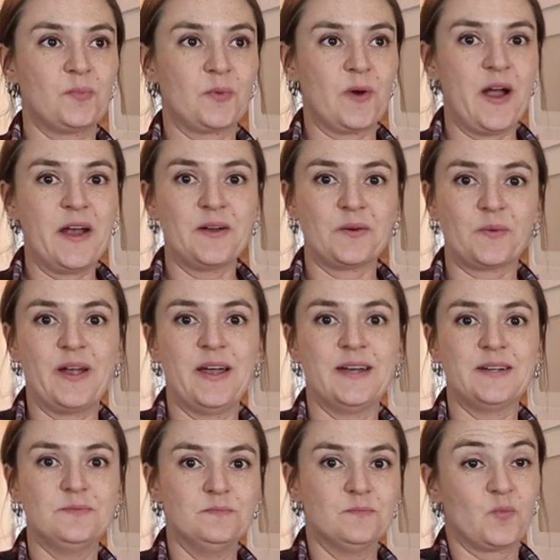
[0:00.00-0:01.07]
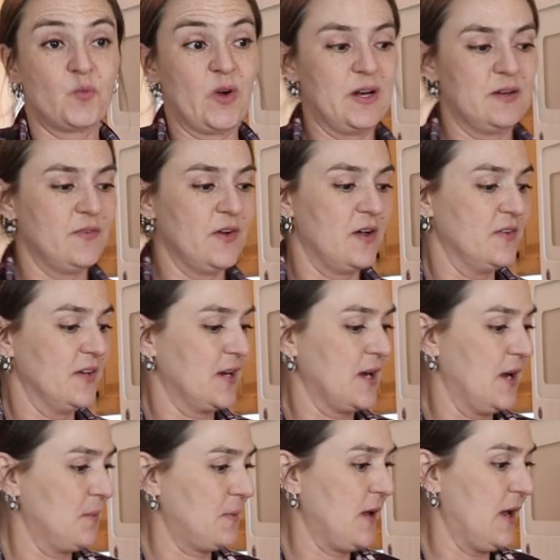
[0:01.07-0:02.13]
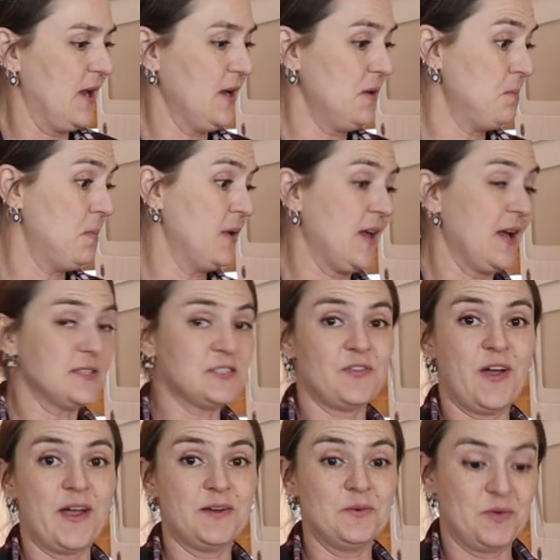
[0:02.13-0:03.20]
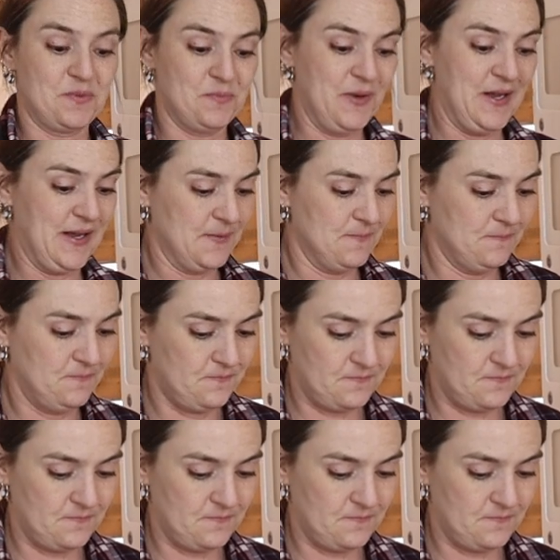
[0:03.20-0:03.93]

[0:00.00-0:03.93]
bright red, red velvet cupcake, but that's fine with me.